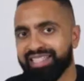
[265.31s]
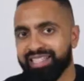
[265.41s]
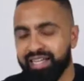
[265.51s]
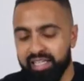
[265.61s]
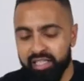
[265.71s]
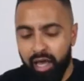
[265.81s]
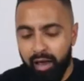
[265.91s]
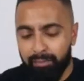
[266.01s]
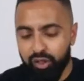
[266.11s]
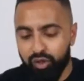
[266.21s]
as it is,
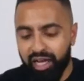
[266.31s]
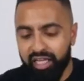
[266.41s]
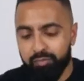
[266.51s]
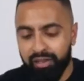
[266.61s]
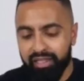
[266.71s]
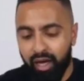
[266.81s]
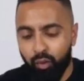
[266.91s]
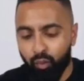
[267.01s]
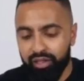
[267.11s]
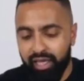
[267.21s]
but you can expand that
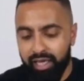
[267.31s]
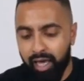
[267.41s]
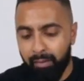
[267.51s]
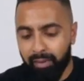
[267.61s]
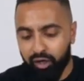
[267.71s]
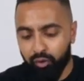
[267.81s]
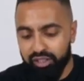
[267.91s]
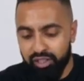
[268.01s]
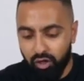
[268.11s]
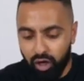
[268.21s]
with a
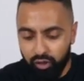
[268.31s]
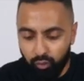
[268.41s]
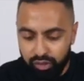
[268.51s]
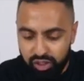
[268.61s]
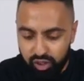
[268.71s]
microSD card, which